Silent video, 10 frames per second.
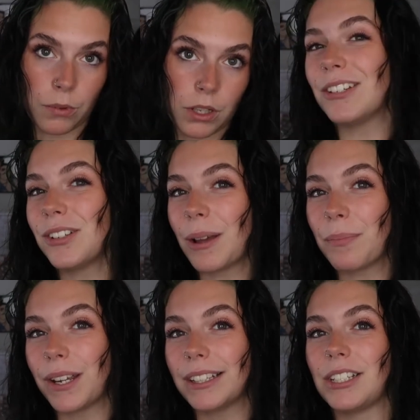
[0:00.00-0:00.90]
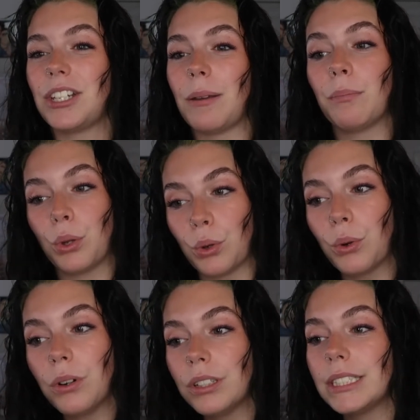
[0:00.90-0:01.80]
I do not bring the
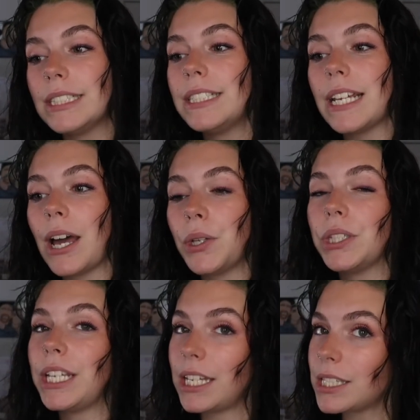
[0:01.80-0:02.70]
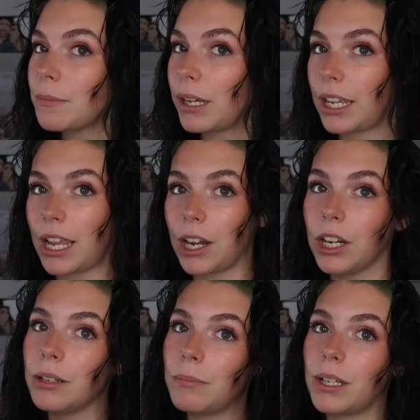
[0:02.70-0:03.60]
shampoo down the ends of my
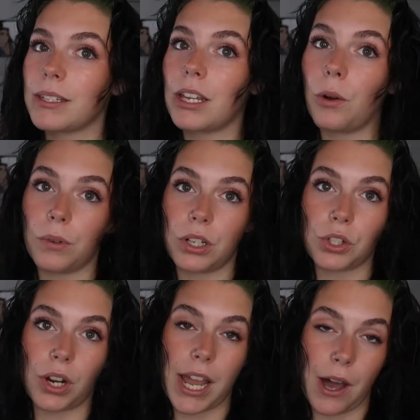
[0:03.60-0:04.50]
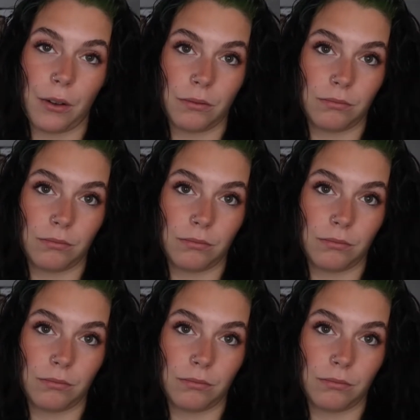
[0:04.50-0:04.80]
hair because I don't want to dry out